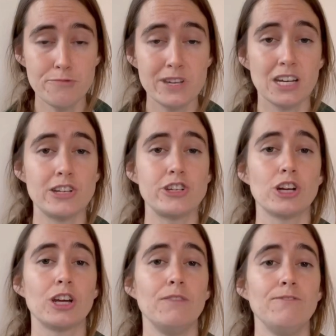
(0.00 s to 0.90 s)
because your
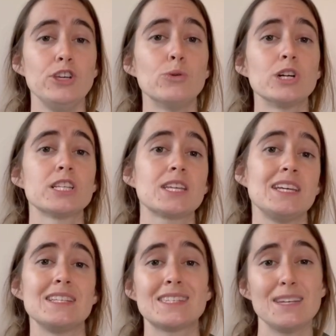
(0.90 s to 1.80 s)
viewers
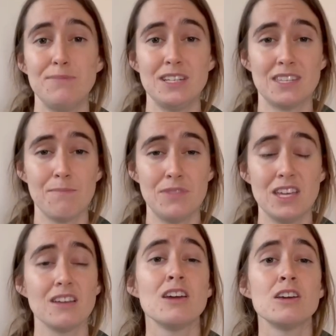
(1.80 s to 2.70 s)
can skip to
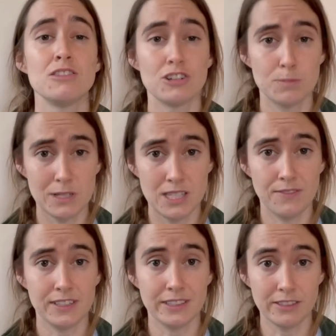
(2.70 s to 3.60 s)
something they're
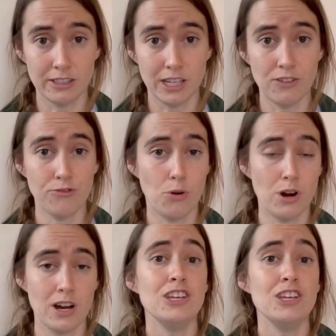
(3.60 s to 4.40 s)
specifically looking for.